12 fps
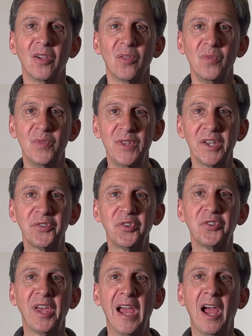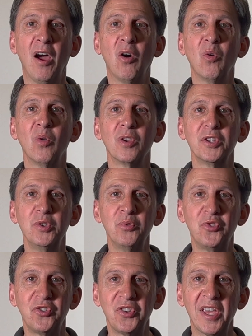This is how you
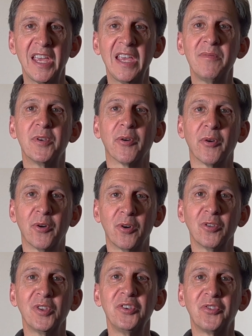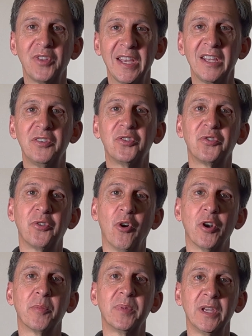save your early stage
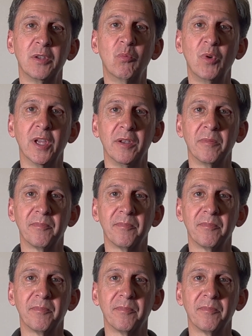startup and win.